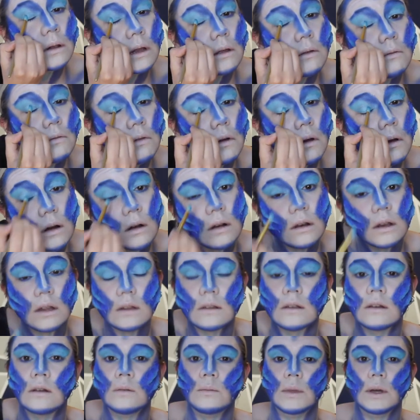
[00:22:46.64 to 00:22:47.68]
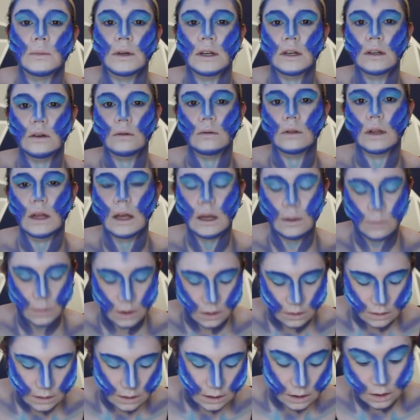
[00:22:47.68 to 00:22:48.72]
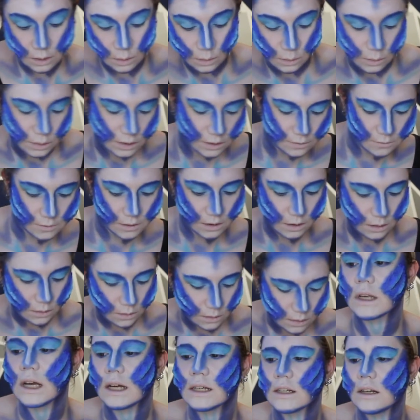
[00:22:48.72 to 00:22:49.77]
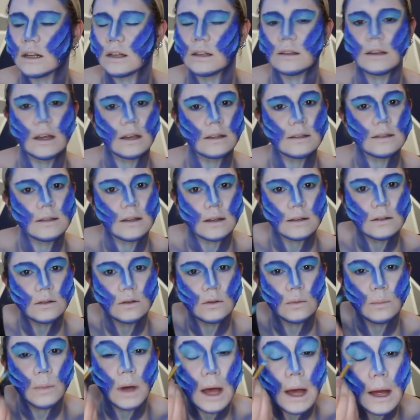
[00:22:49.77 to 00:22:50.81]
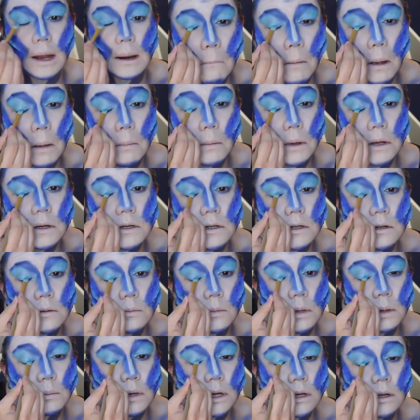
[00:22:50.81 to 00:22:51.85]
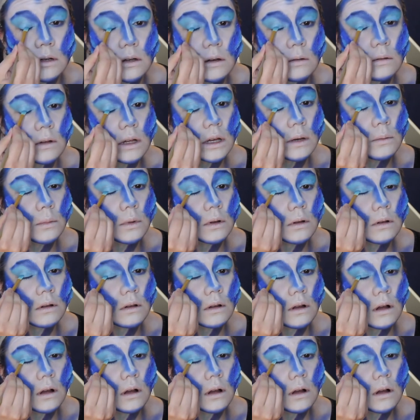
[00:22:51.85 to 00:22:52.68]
live. That's gonna be my new label. Go with the flow. Actually, that's not too bad. Maybe it should be my new label.